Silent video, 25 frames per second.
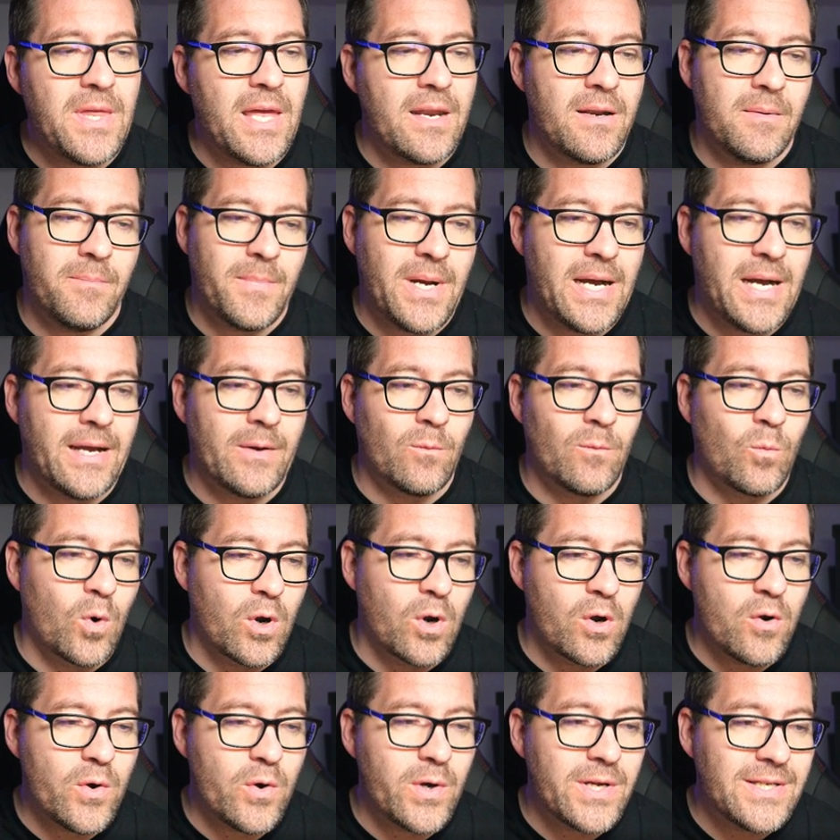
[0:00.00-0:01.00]
that in mind.
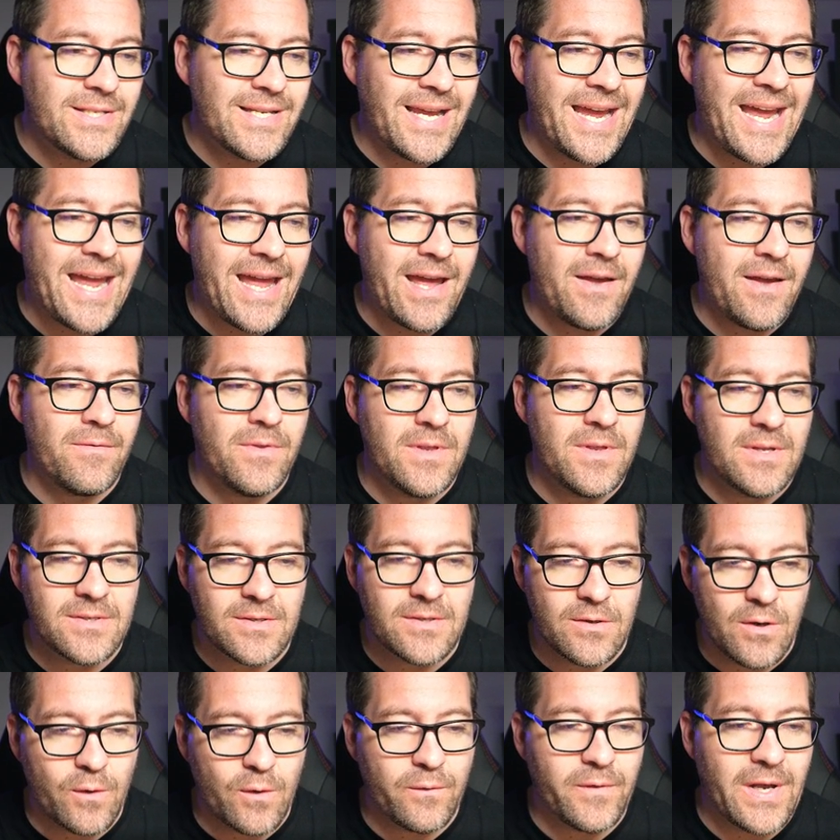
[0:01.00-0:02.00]
We're going to have
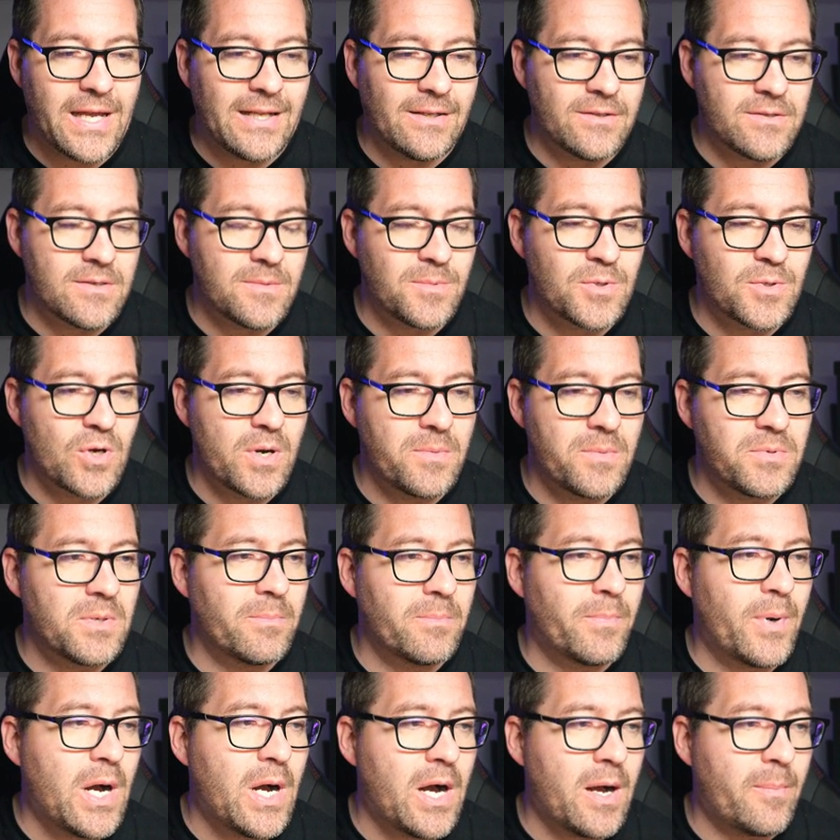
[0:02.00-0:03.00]
this no valid
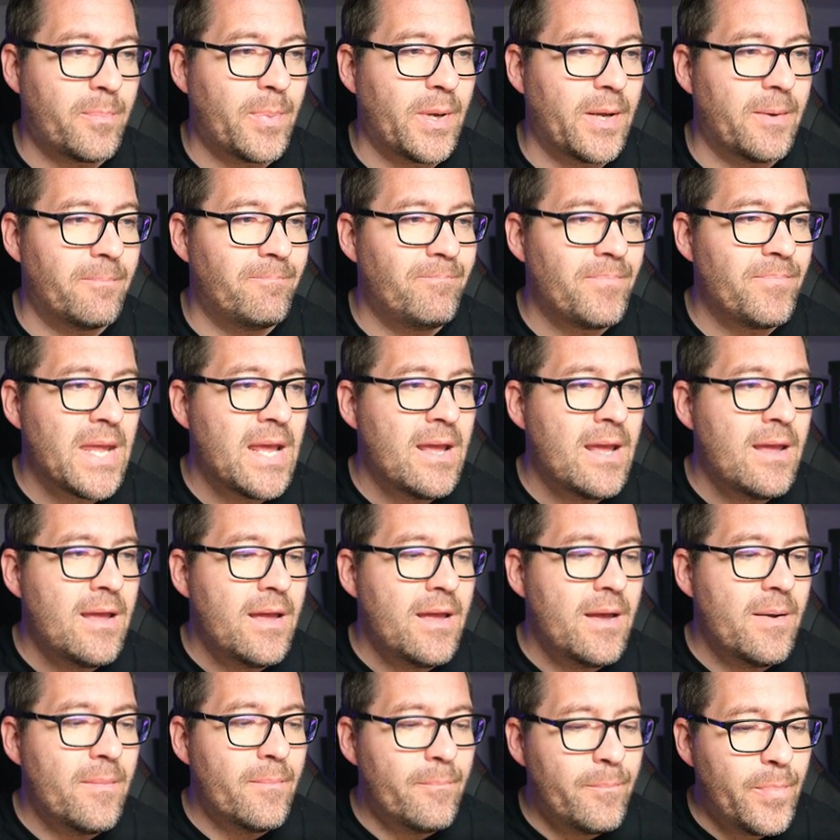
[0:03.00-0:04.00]
subscription pop up.
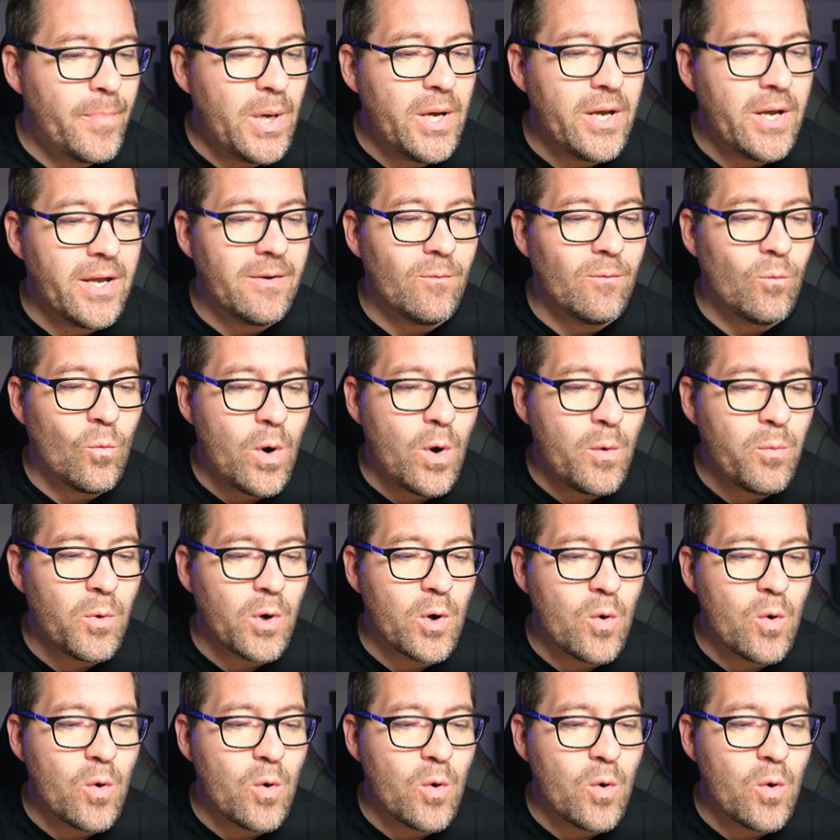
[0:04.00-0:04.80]
But what we're